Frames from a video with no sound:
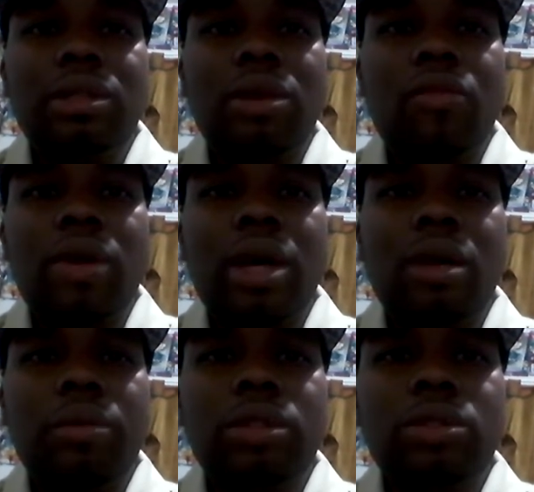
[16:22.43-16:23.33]

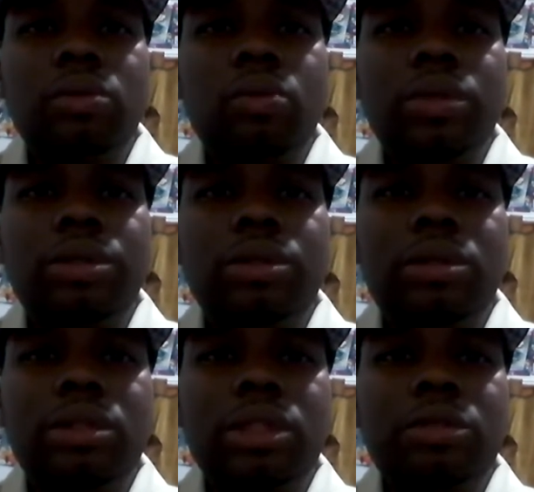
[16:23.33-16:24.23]
35. Richard Winters,
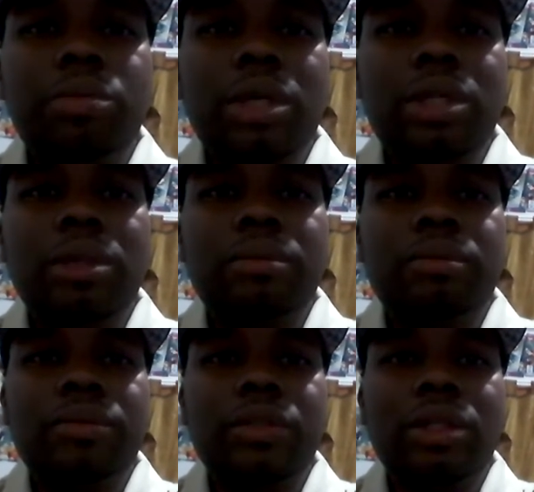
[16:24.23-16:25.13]
suspected
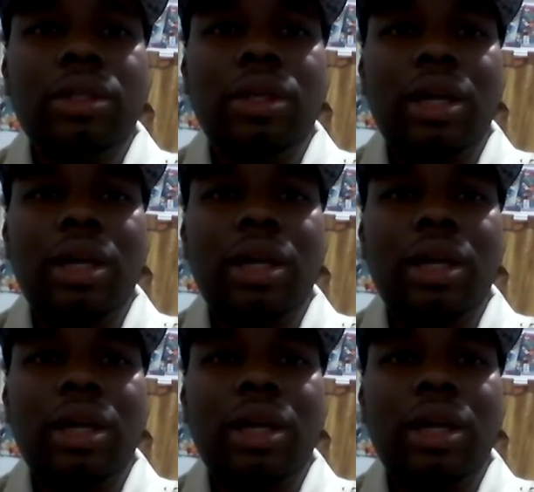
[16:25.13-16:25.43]
in